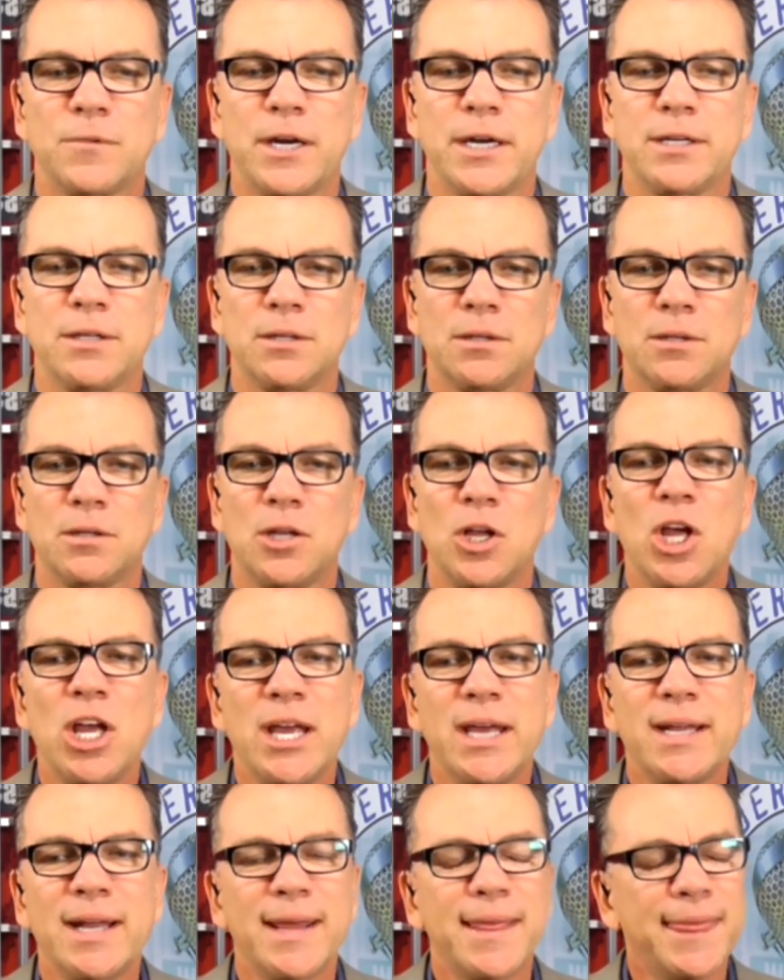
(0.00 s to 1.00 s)
Right. Yeah.
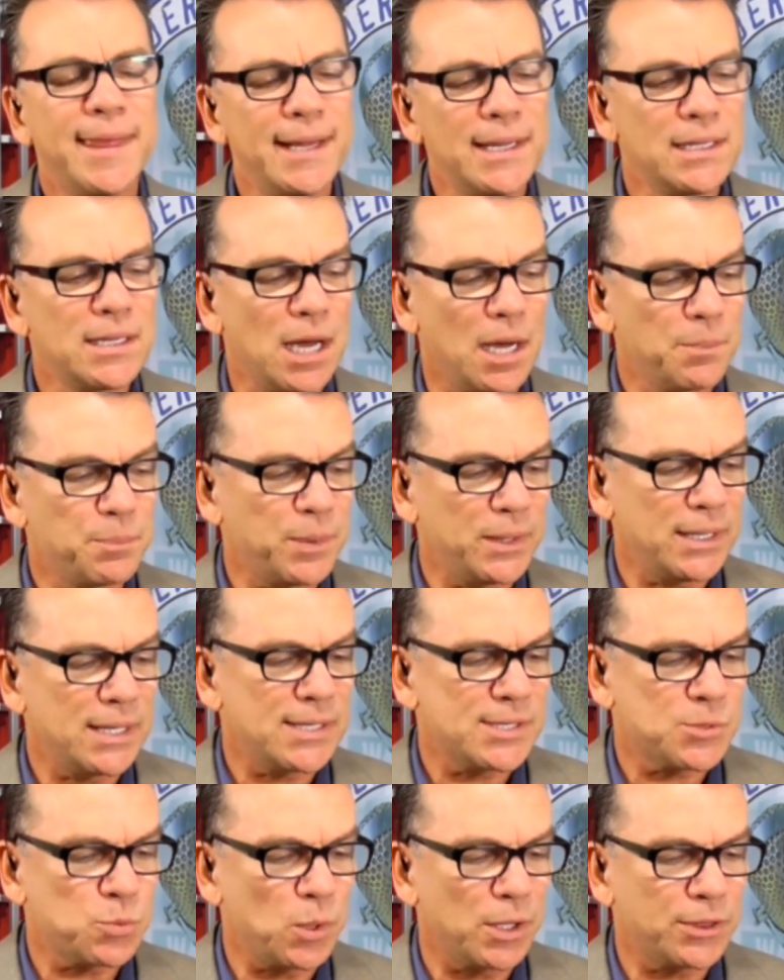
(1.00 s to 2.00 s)
And I think
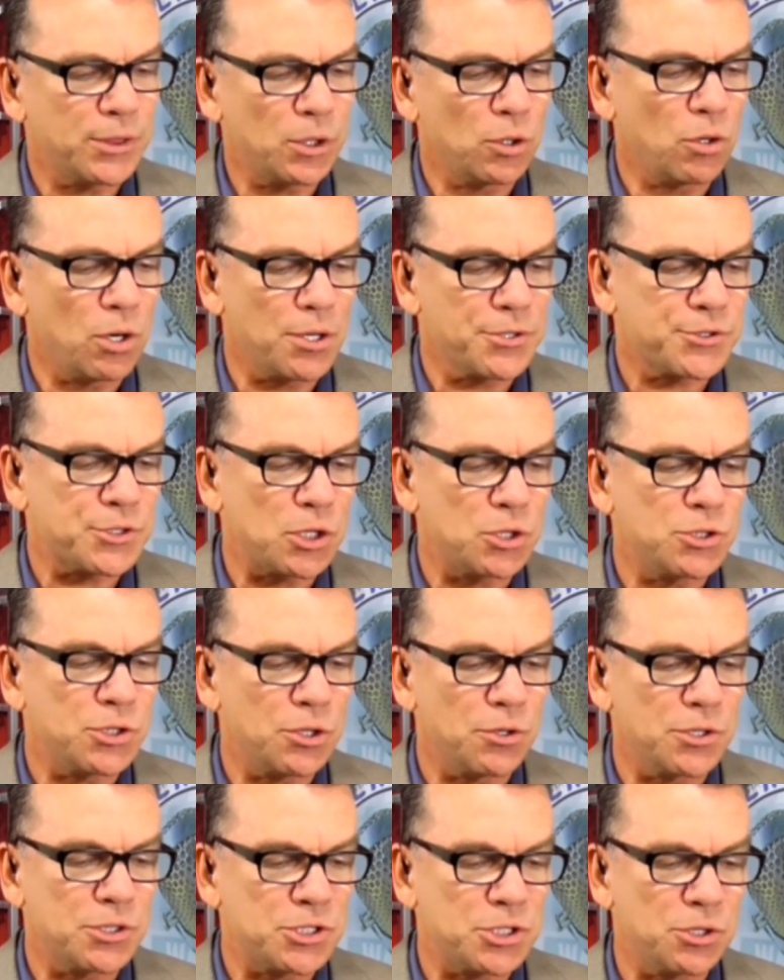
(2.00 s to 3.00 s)
companies, what they're also
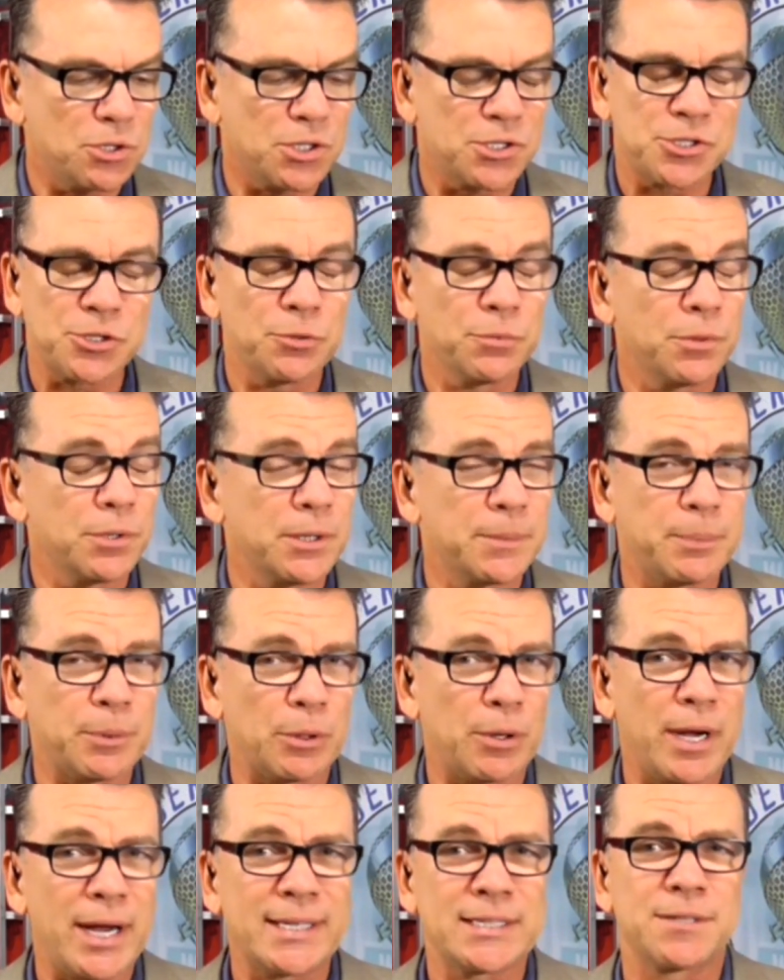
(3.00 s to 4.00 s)
doing too, because they're really
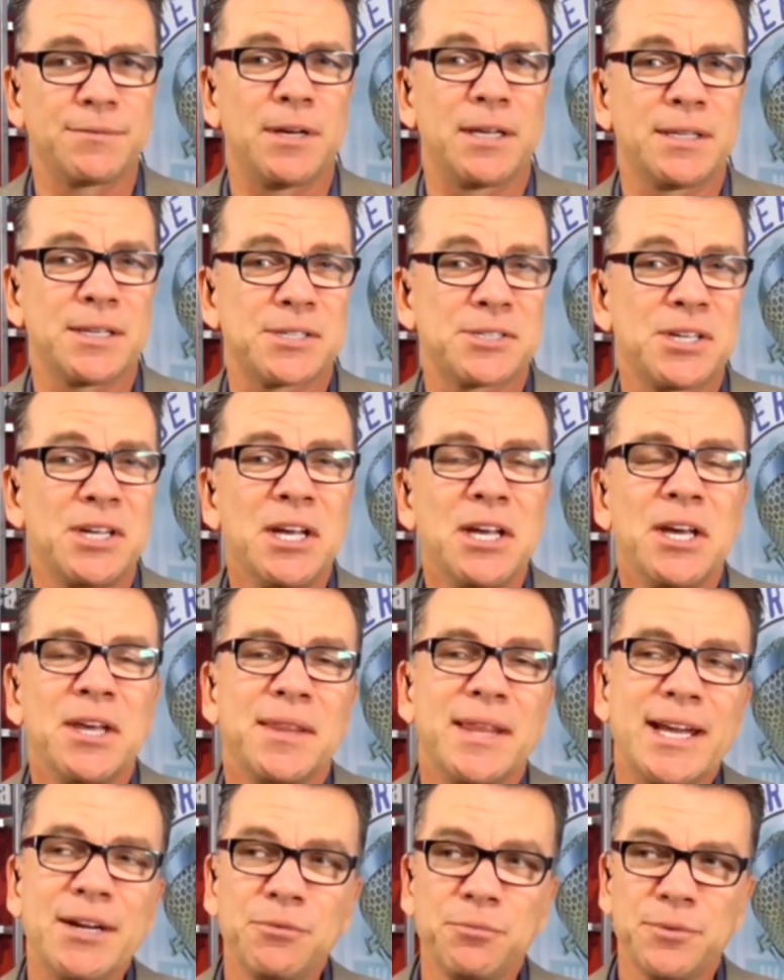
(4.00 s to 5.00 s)
proactive on this,
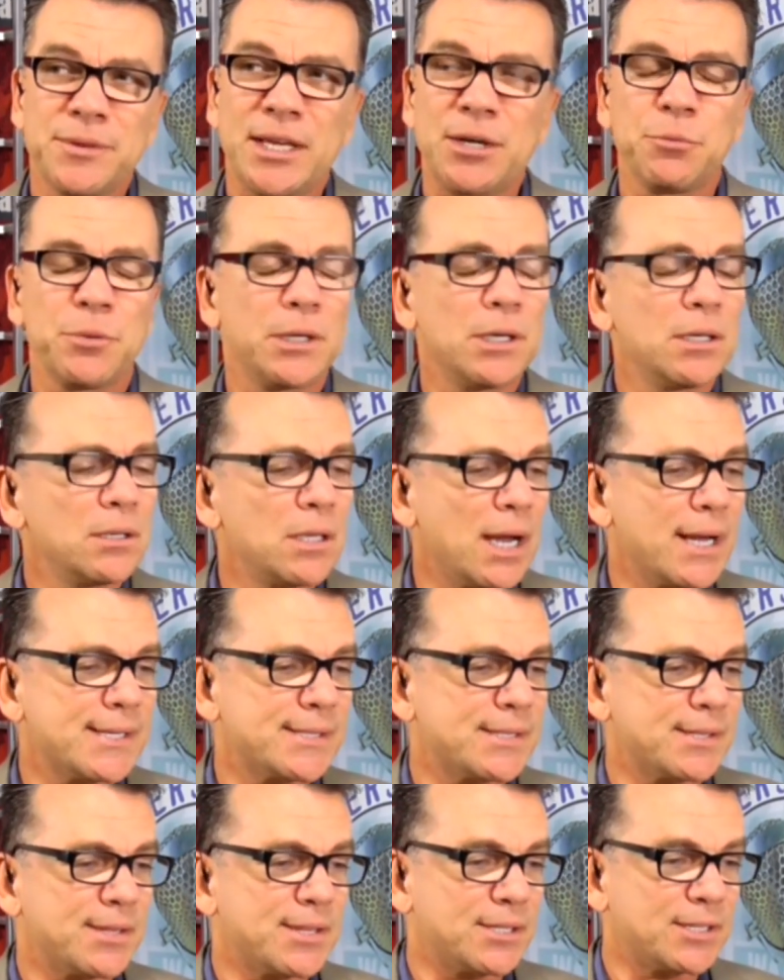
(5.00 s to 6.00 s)
they
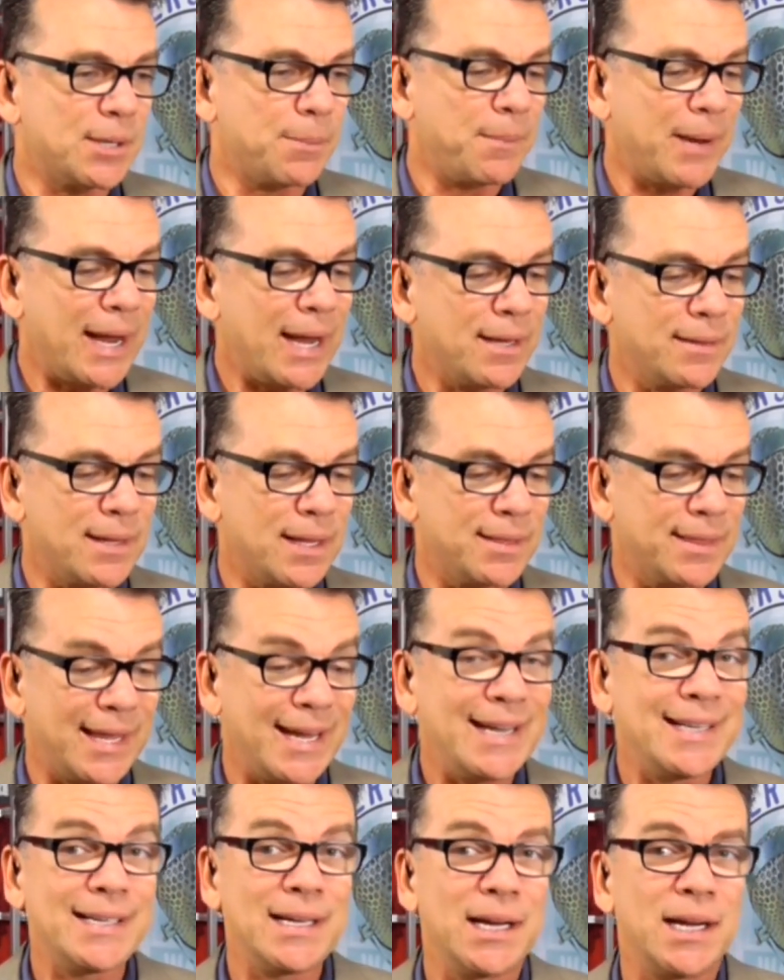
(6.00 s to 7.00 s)
realize that the demand that
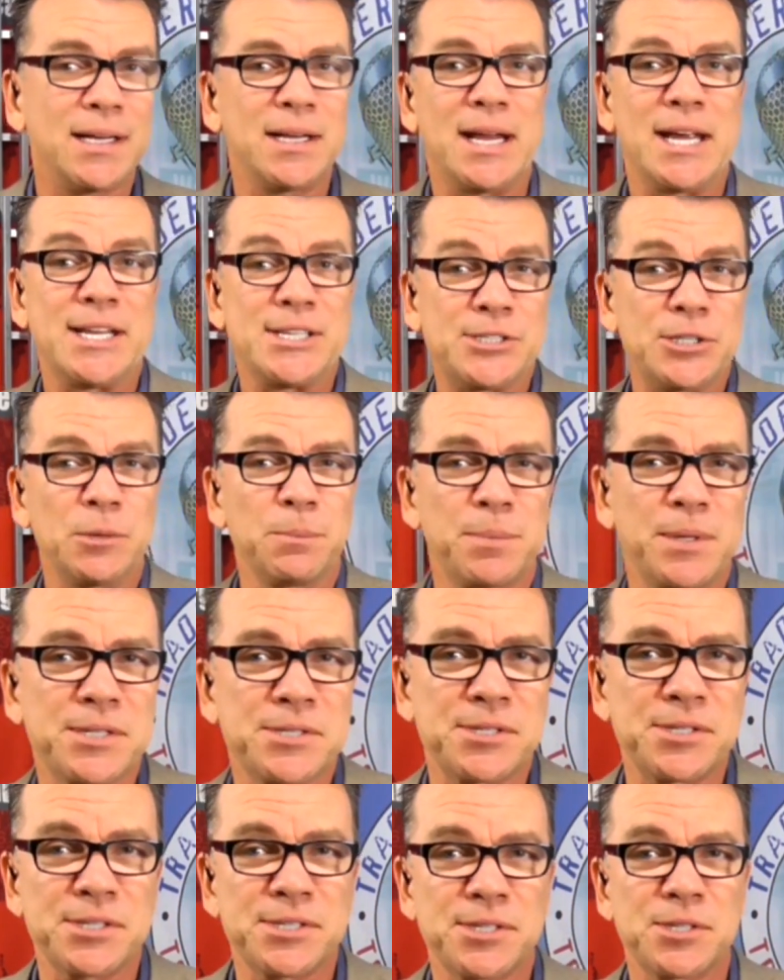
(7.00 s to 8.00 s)
they need as their
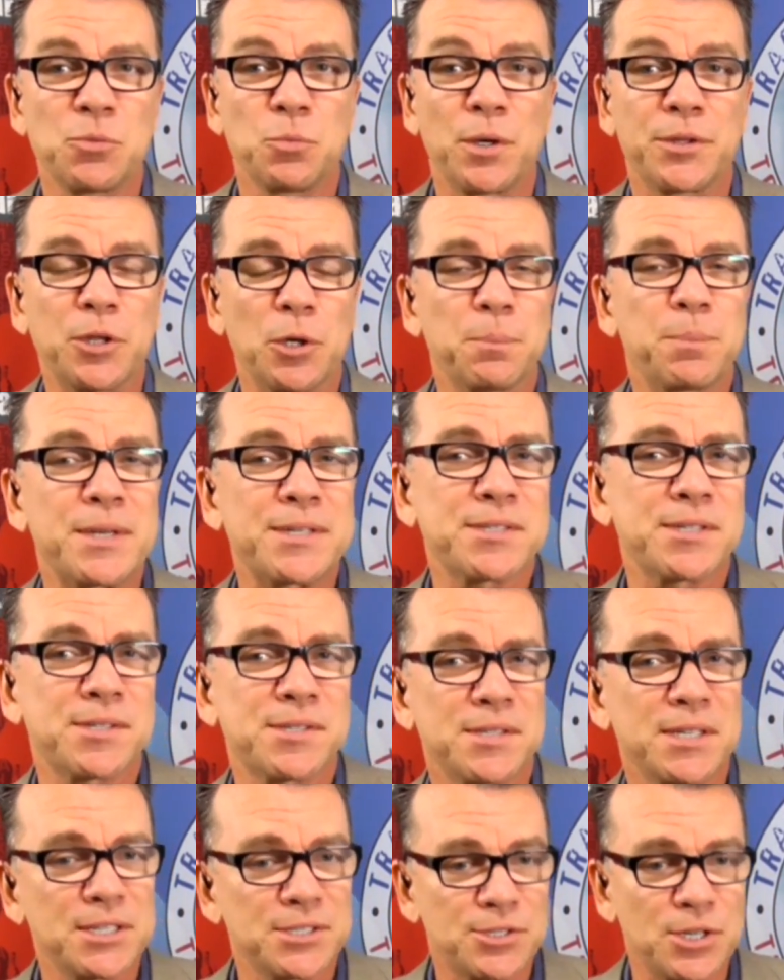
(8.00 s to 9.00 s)
business, what their
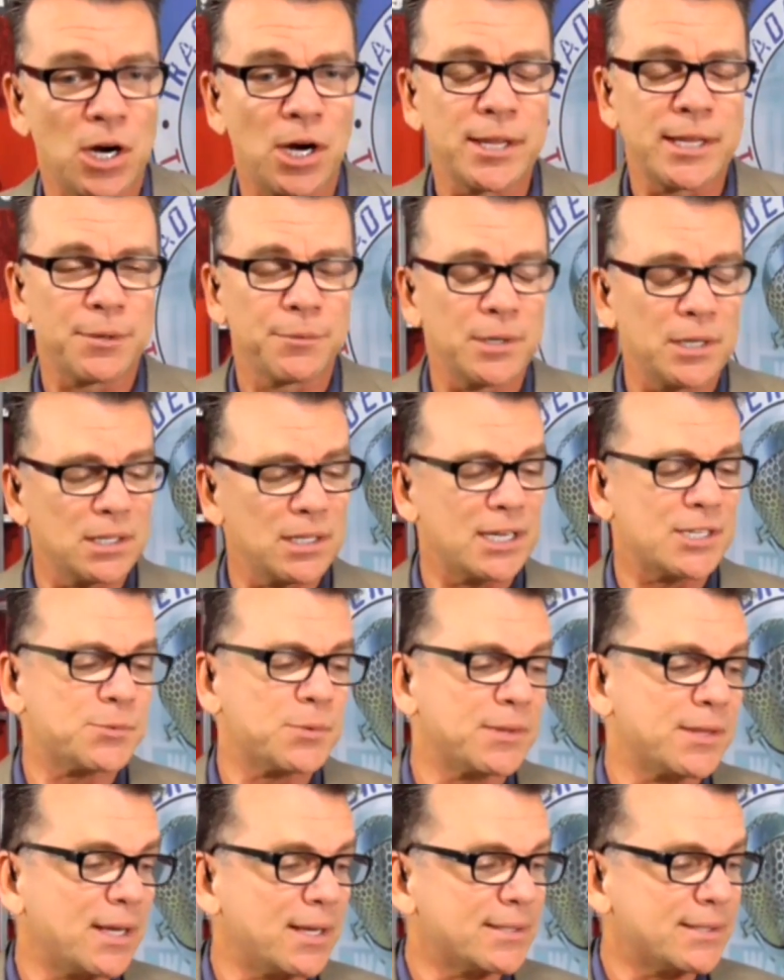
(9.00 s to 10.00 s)
business needs are, they realize
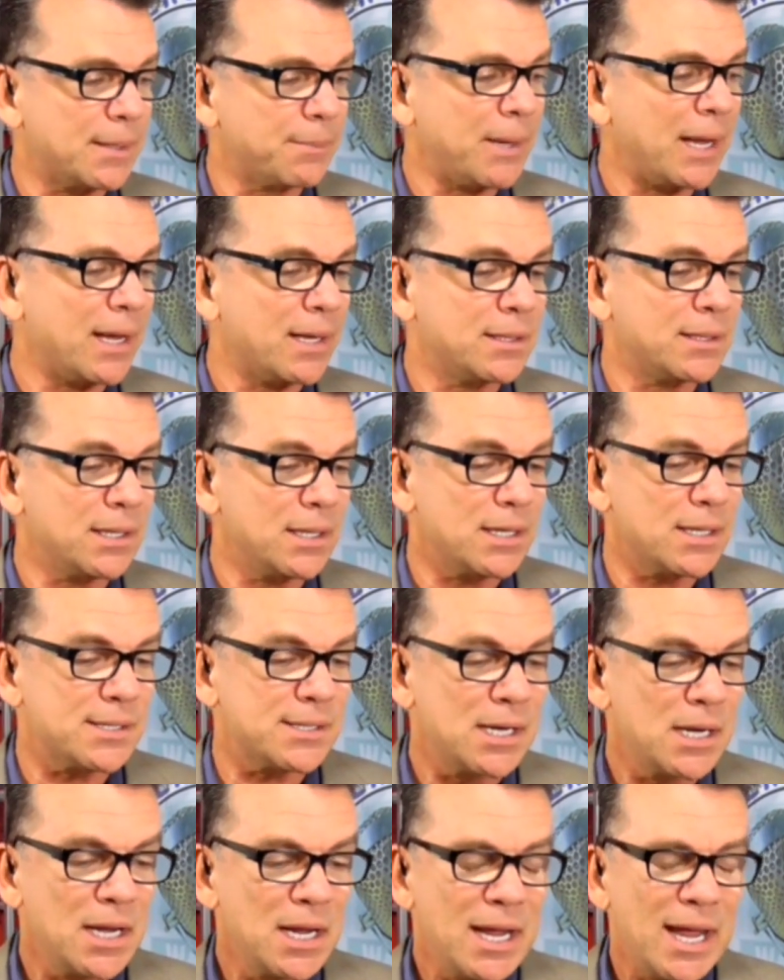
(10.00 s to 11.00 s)
what that demand is.